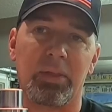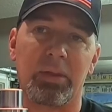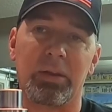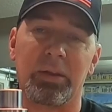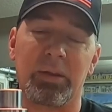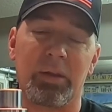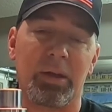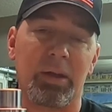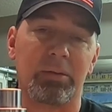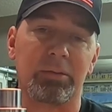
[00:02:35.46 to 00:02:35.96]

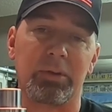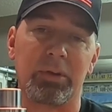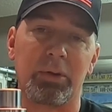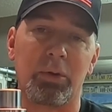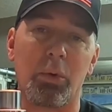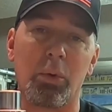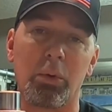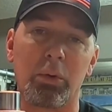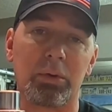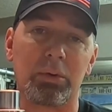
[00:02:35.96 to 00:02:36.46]
didn't have any
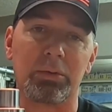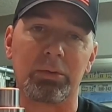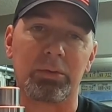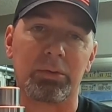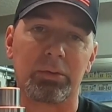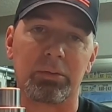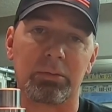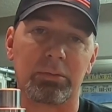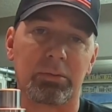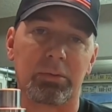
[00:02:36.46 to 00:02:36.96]

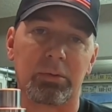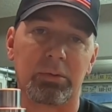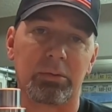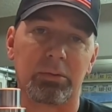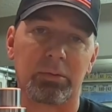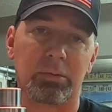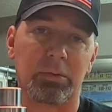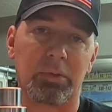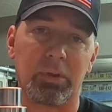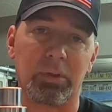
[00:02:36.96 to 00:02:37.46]
cores
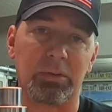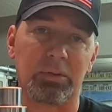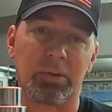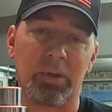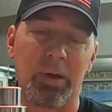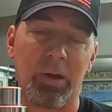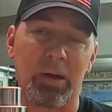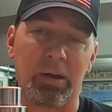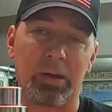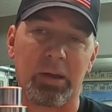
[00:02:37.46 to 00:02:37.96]
in
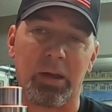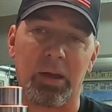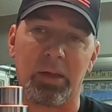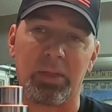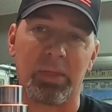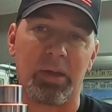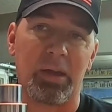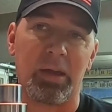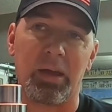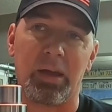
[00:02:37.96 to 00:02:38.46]
stock,
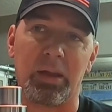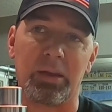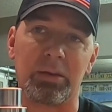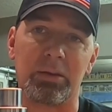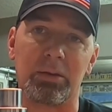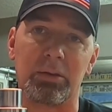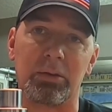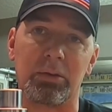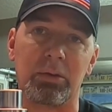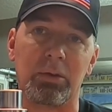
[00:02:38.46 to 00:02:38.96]
and they
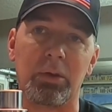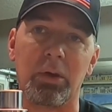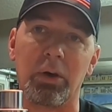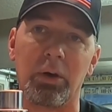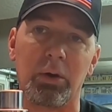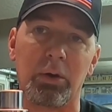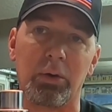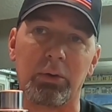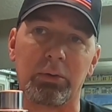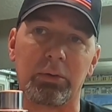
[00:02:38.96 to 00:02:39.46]
had
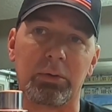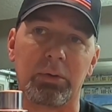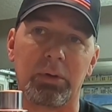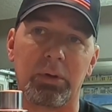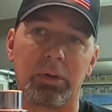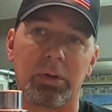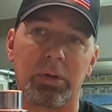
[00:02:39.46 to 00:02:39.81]
no